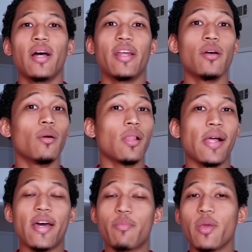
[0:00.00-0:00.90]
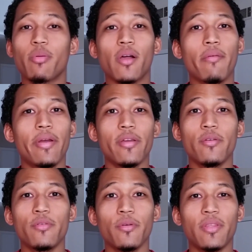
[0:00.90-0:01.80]
I know a lot of people already
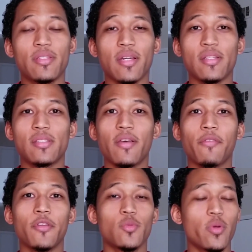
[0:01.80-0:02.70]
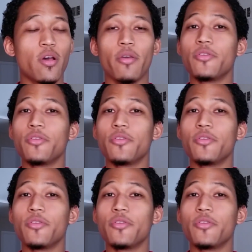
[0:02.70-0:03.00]
who do this kind of stuff because we all